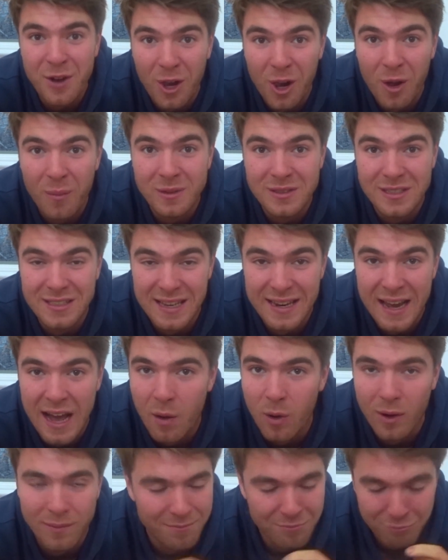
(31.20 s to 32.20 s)
kilometers an
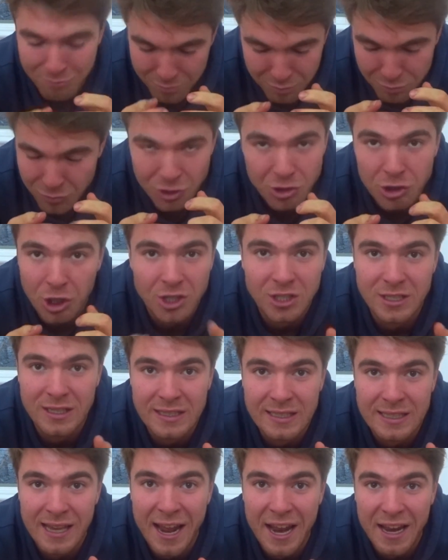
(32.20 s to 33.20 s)
hour. Just
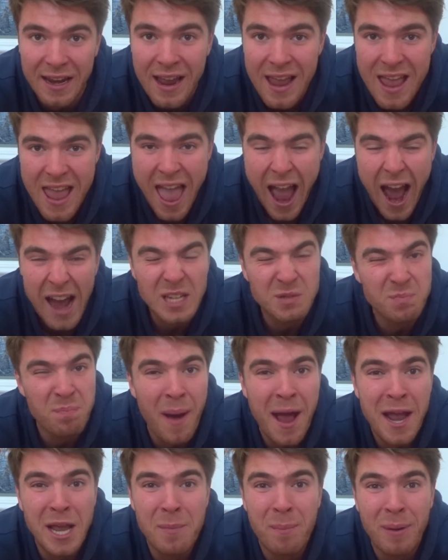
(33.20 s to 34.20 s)
insane. And his
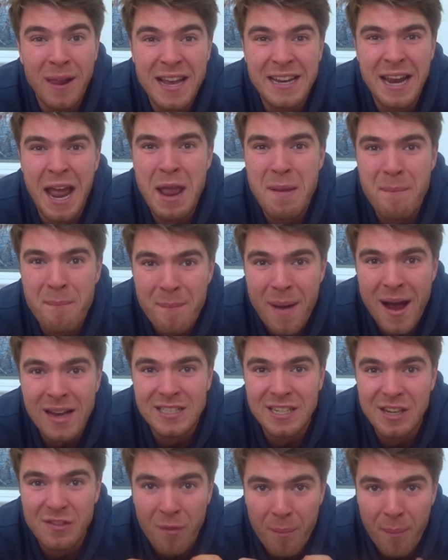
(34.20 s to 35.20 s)
bike played a
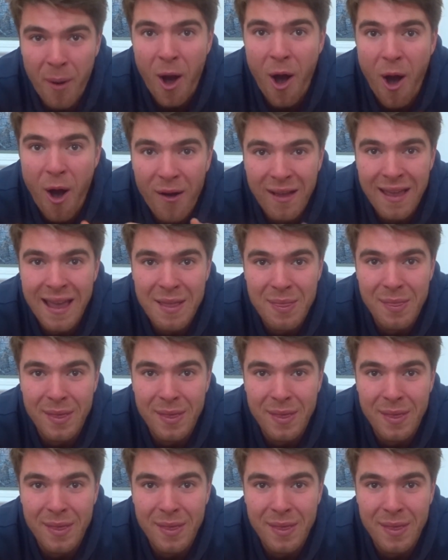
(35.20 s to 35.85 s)
massive part in